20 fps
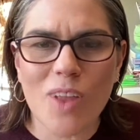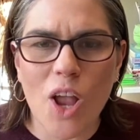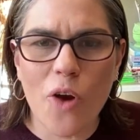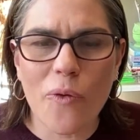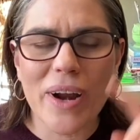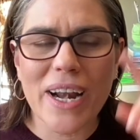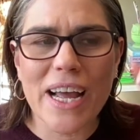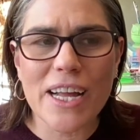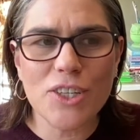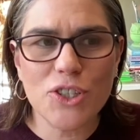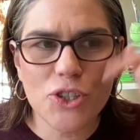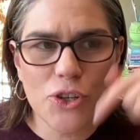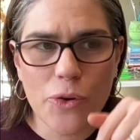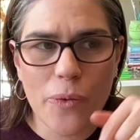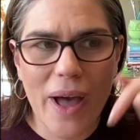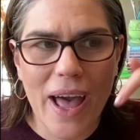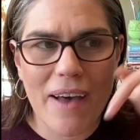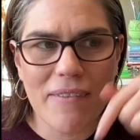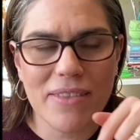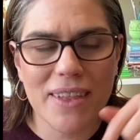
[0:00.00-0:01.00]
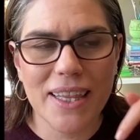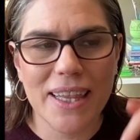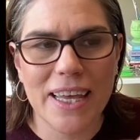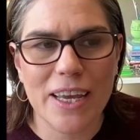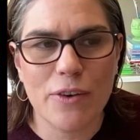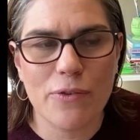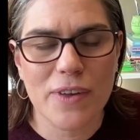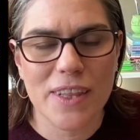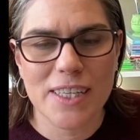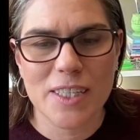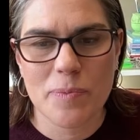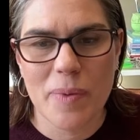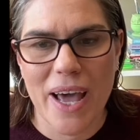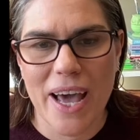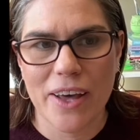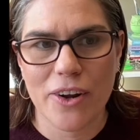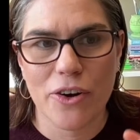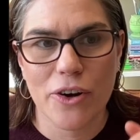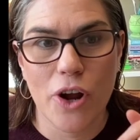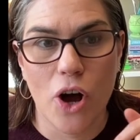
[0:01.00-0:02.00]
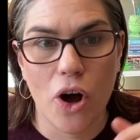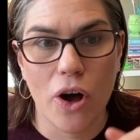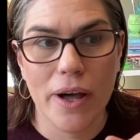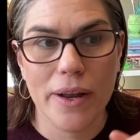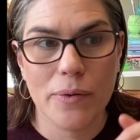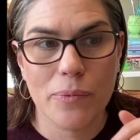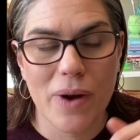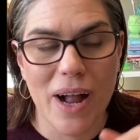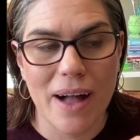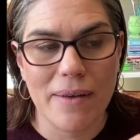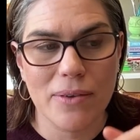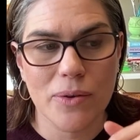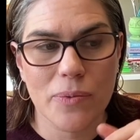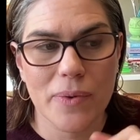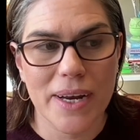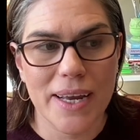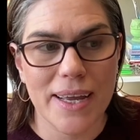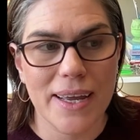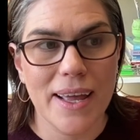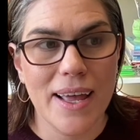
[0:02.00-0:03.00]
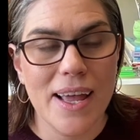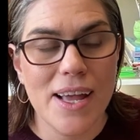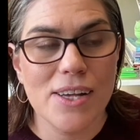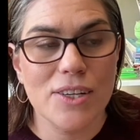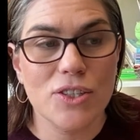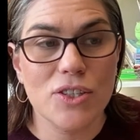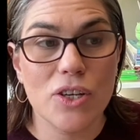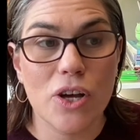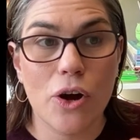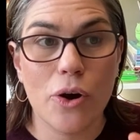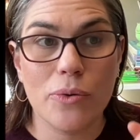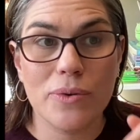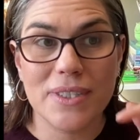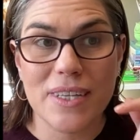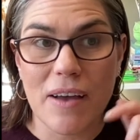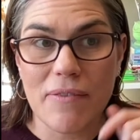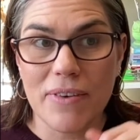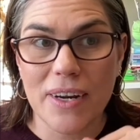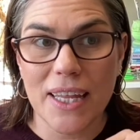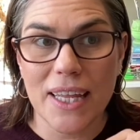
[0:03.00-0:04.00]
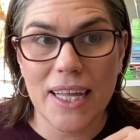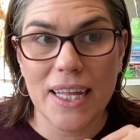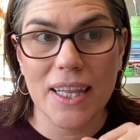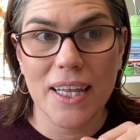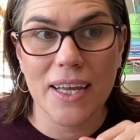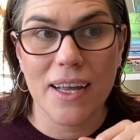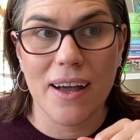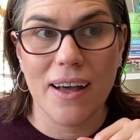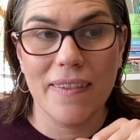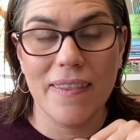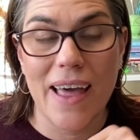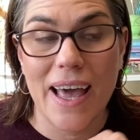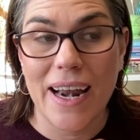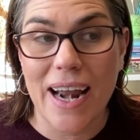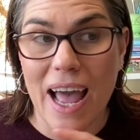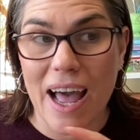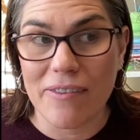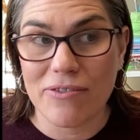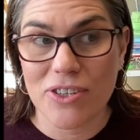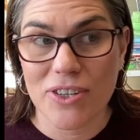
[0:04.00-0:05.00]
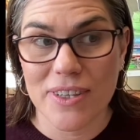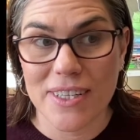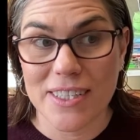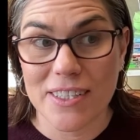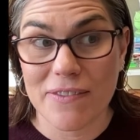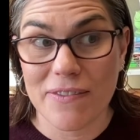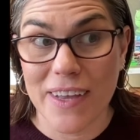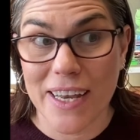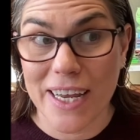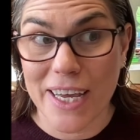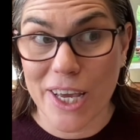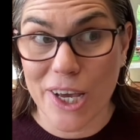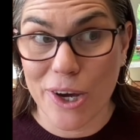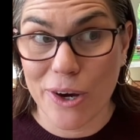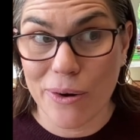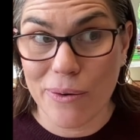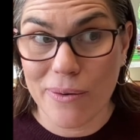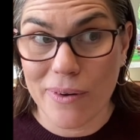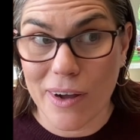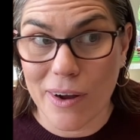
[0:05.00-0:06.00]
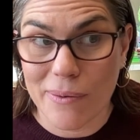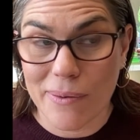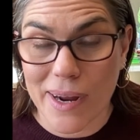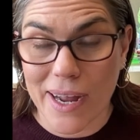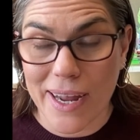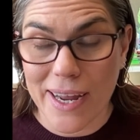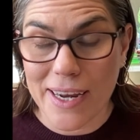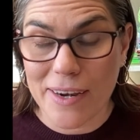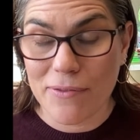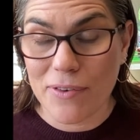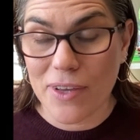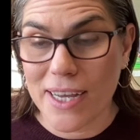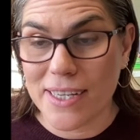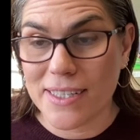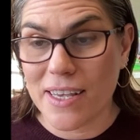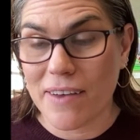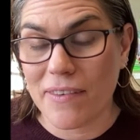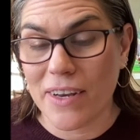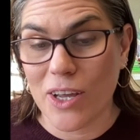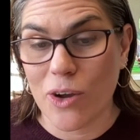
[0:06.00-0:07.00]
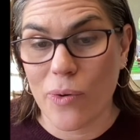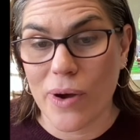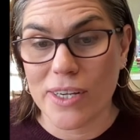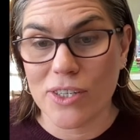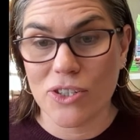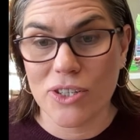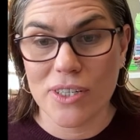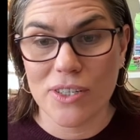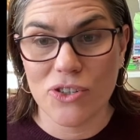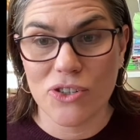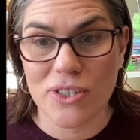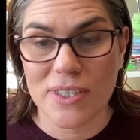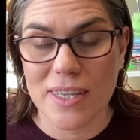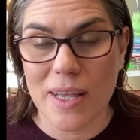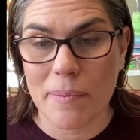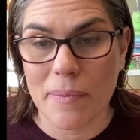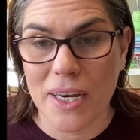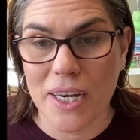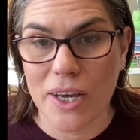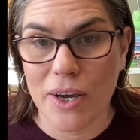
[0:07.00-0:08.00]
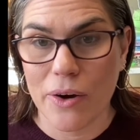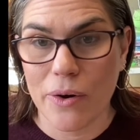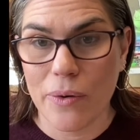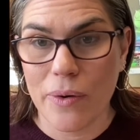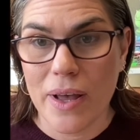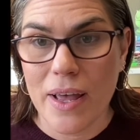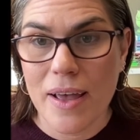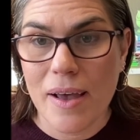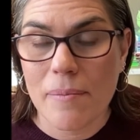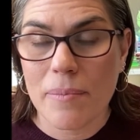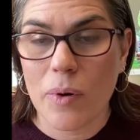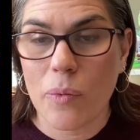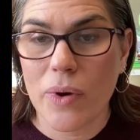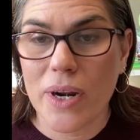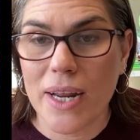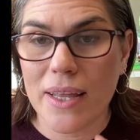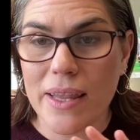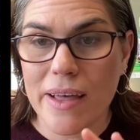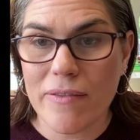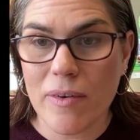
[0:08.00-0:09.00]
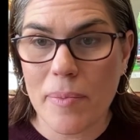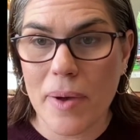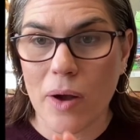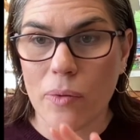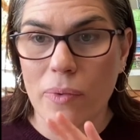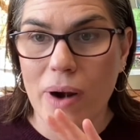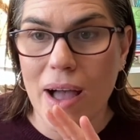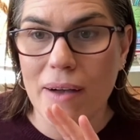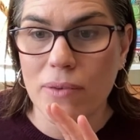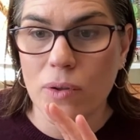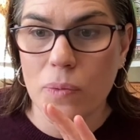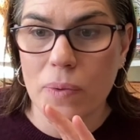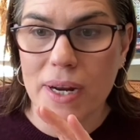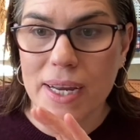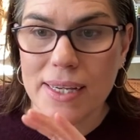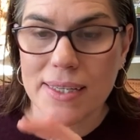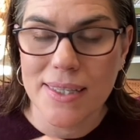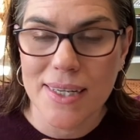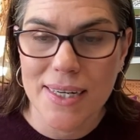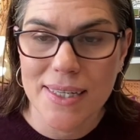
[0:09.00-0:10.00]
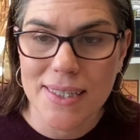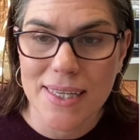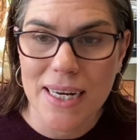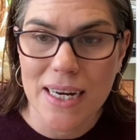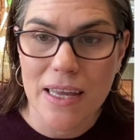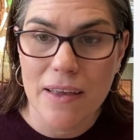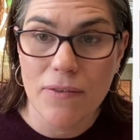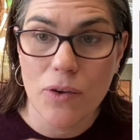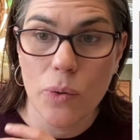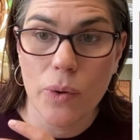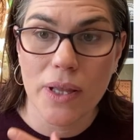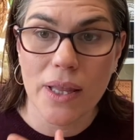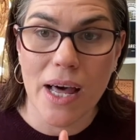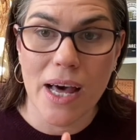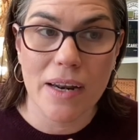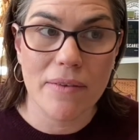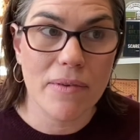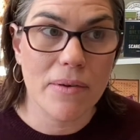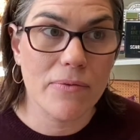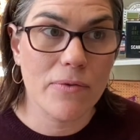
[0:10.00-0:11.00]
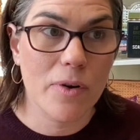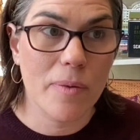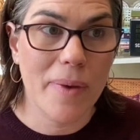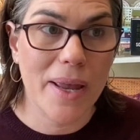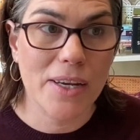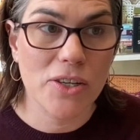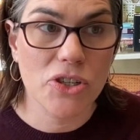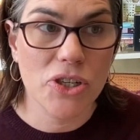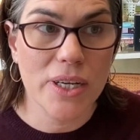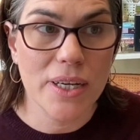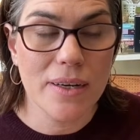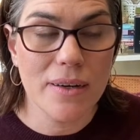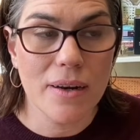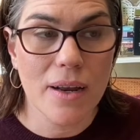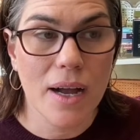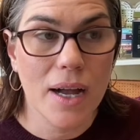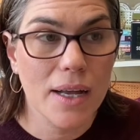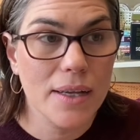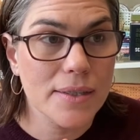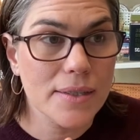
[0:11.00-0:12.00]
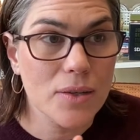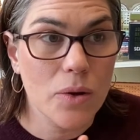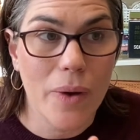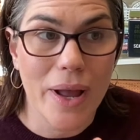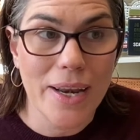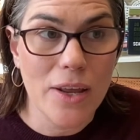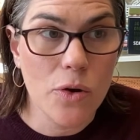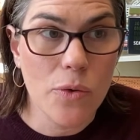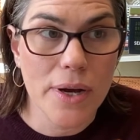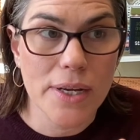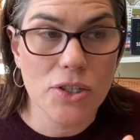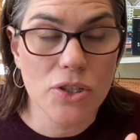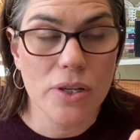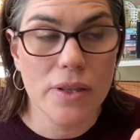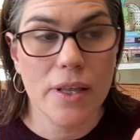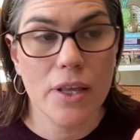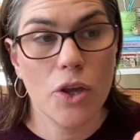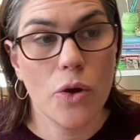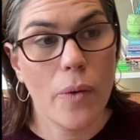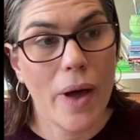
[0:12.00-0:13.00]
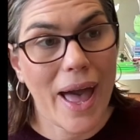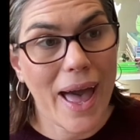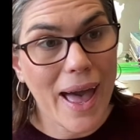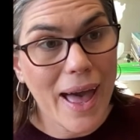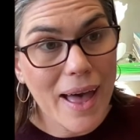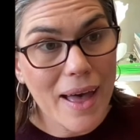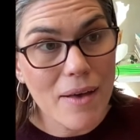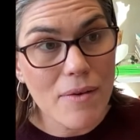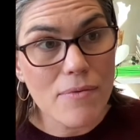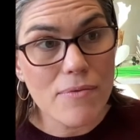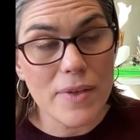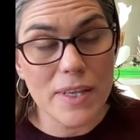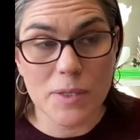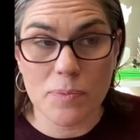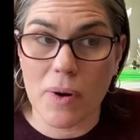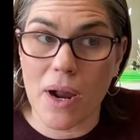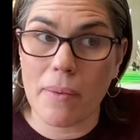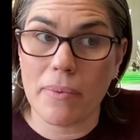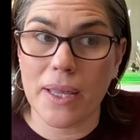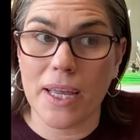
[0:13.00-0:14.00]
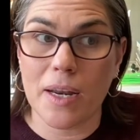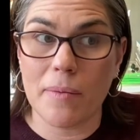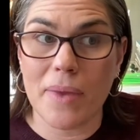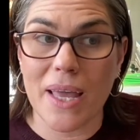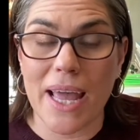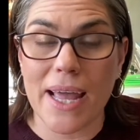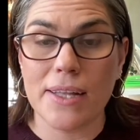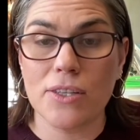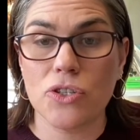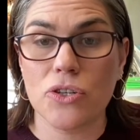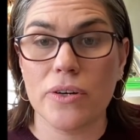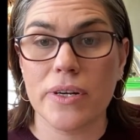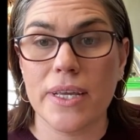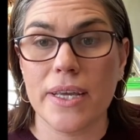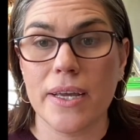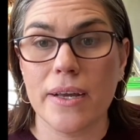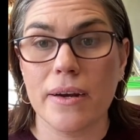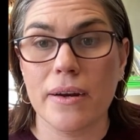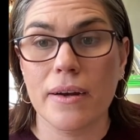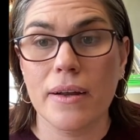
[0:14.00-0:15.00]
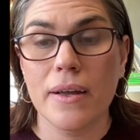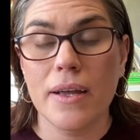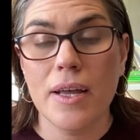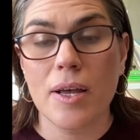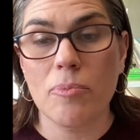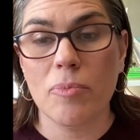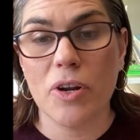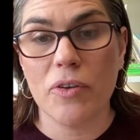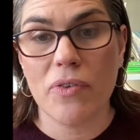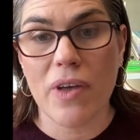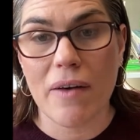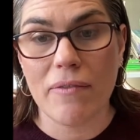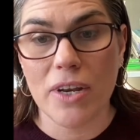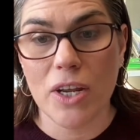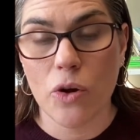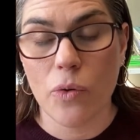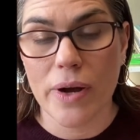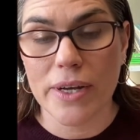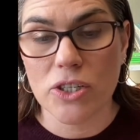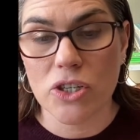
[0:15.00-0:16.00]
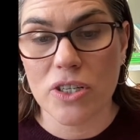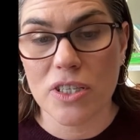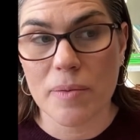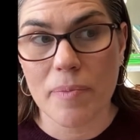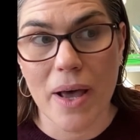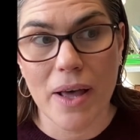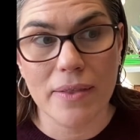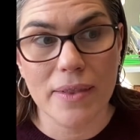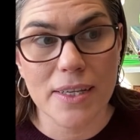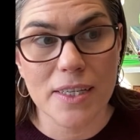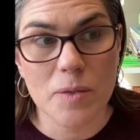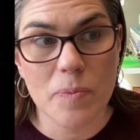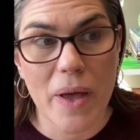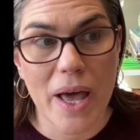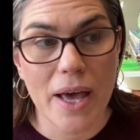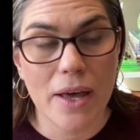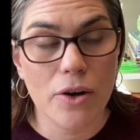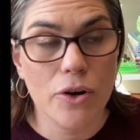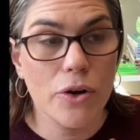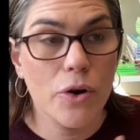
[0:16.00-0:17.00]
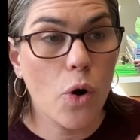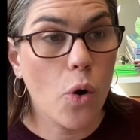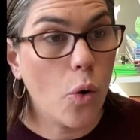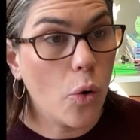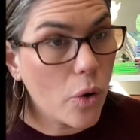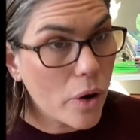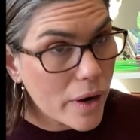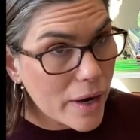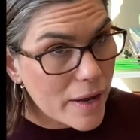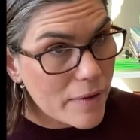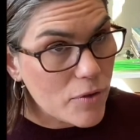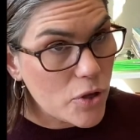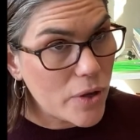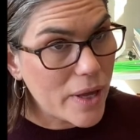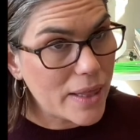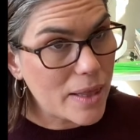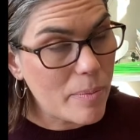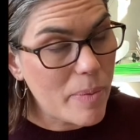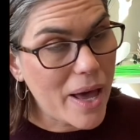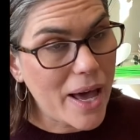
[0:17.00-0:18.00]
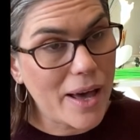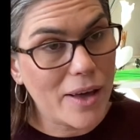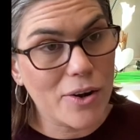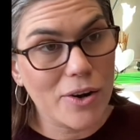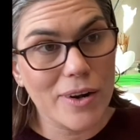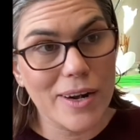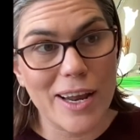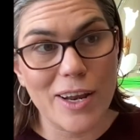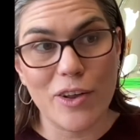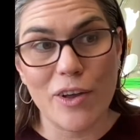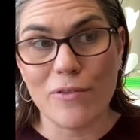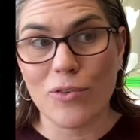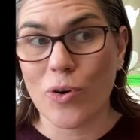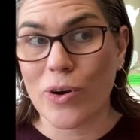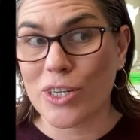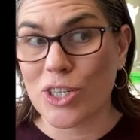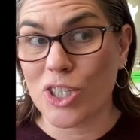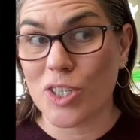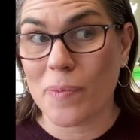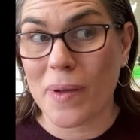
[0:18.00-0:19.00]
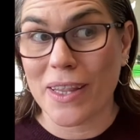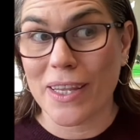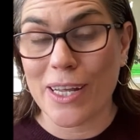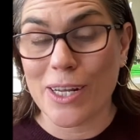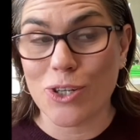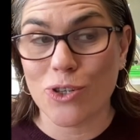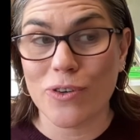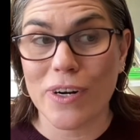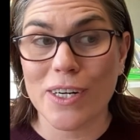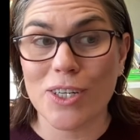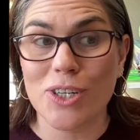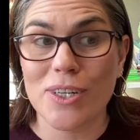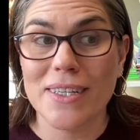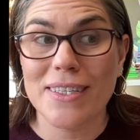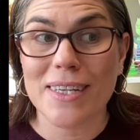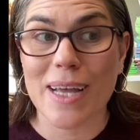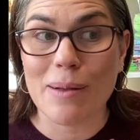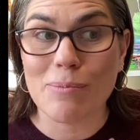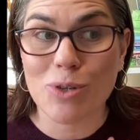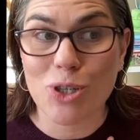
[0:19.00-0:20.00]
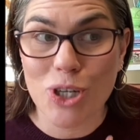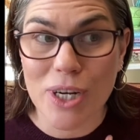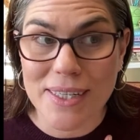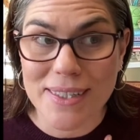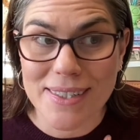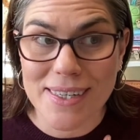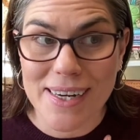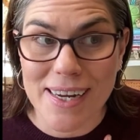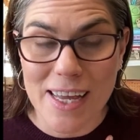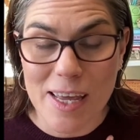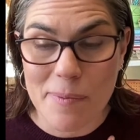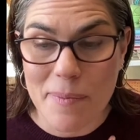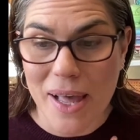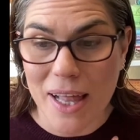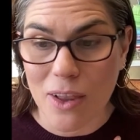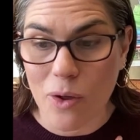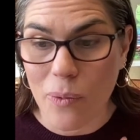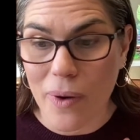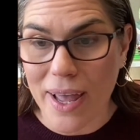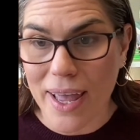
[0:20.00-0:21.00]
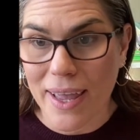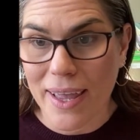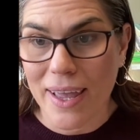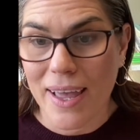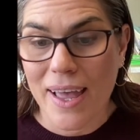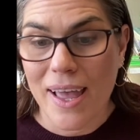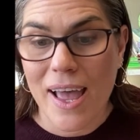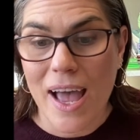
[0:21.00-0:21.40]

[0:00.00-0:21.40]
All right, I do have the link for this pattern on Ravelry, so definitely click on that after this video, all right? guys have any questions, just let me know. But what I love about Ravelry is that it's going to give you a lot of information, so any question that you have, it's probably going to be answered here. But if you have any questions about this pattern, or if you get the pattern and you have questions about the instructions, I'm just an email away.